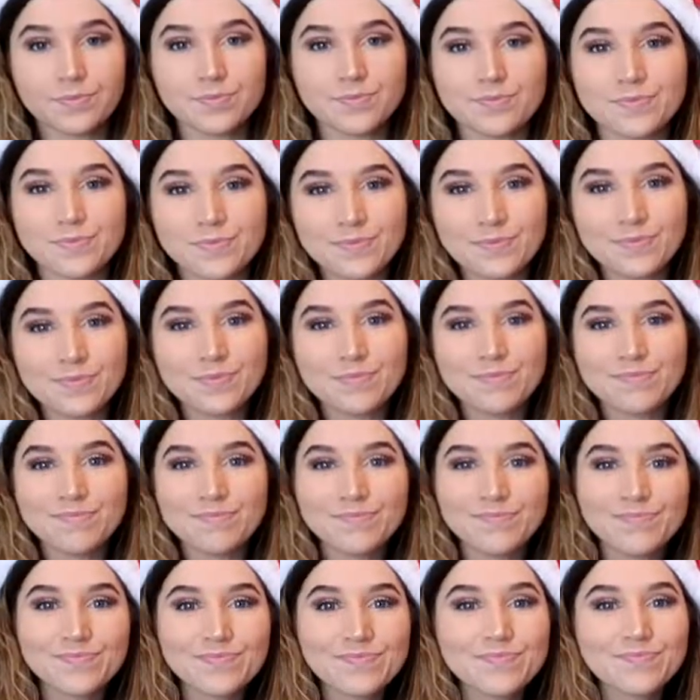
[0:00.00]

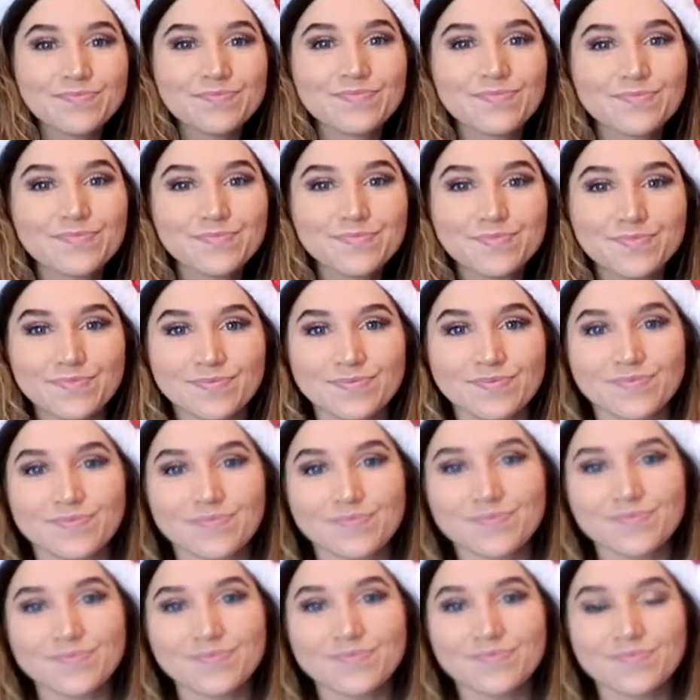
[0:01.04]

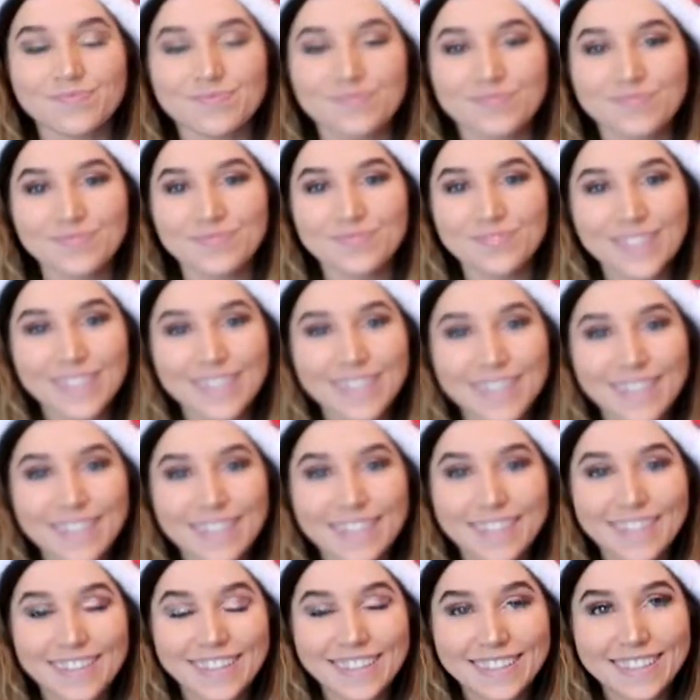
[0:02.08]

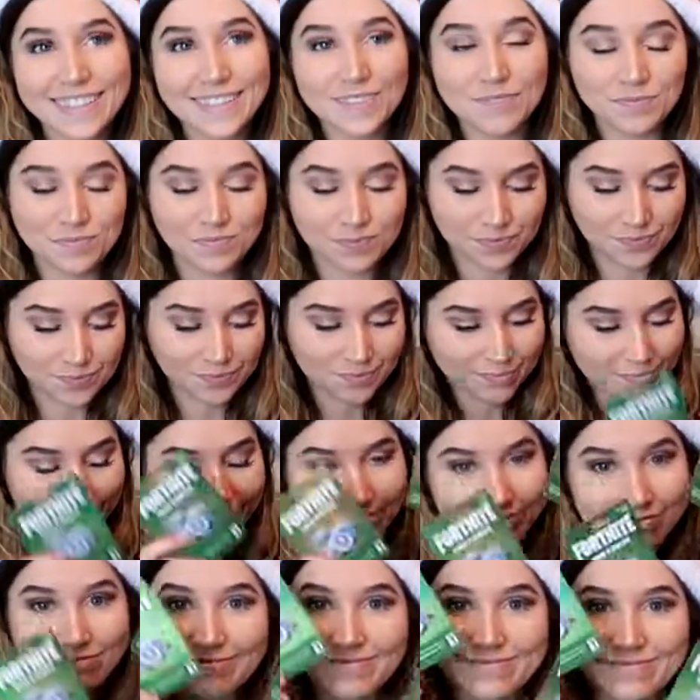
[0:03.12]

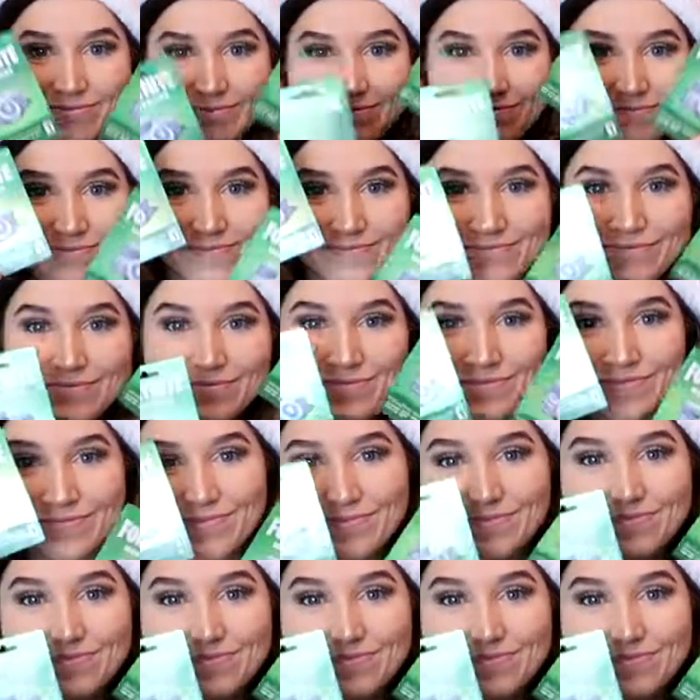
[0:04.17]
The person shown says nothing.